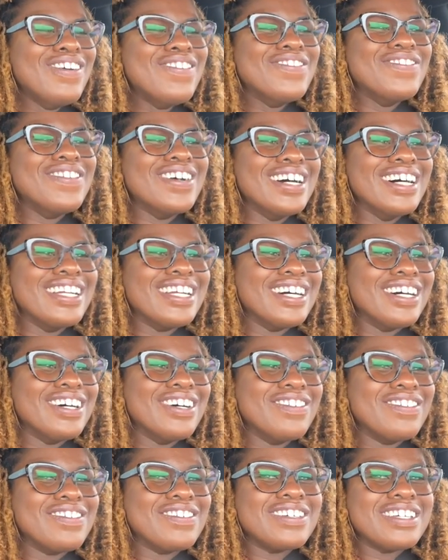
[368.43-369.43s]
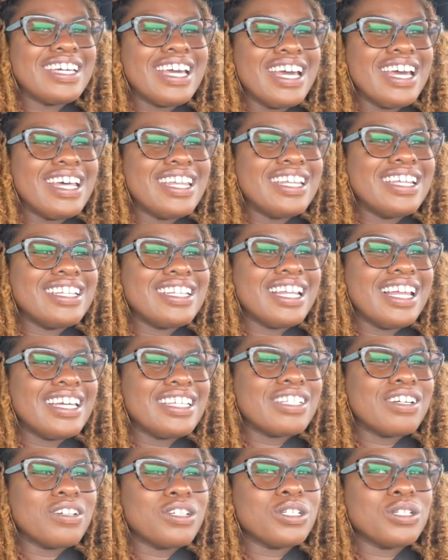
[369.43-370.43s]
But
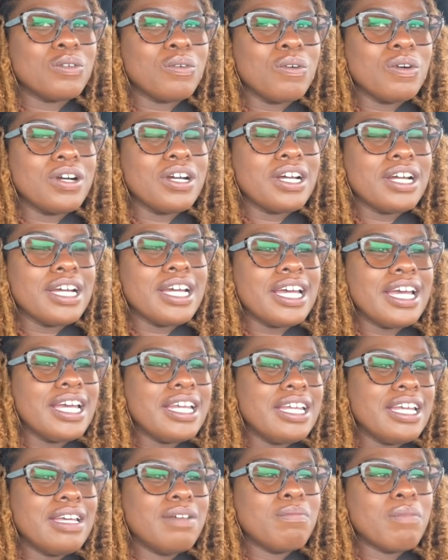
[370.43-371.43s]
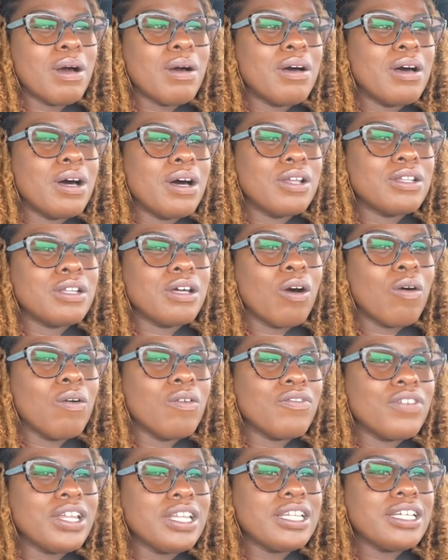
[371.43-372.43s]
they're short, and then the whole
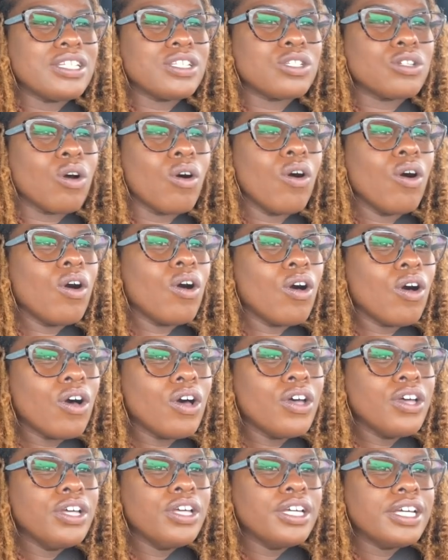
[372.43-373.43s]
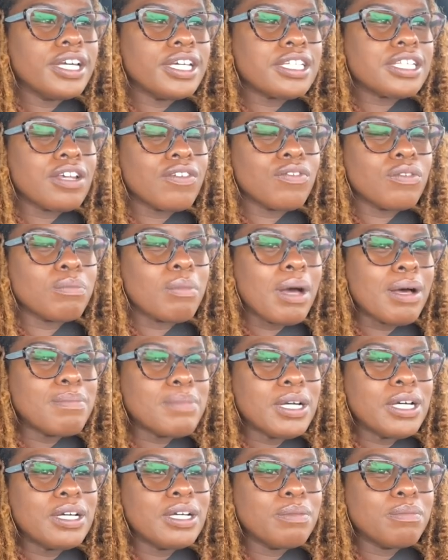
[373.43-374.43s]
family is tall except for my
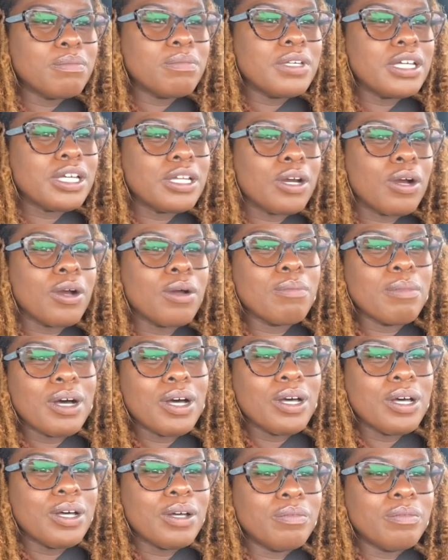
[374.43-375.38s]
mom and her mom.